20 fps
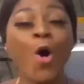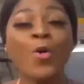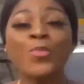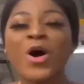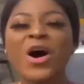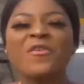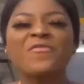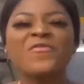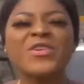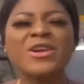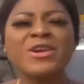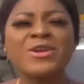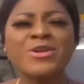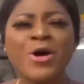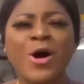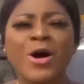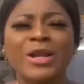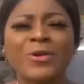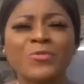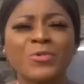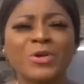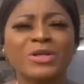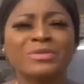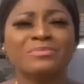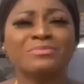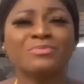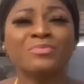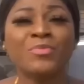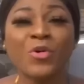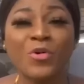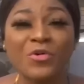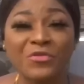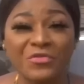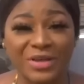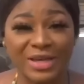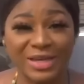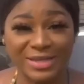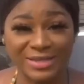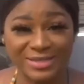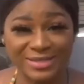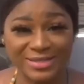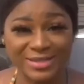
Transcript: Home of Nollywood movies.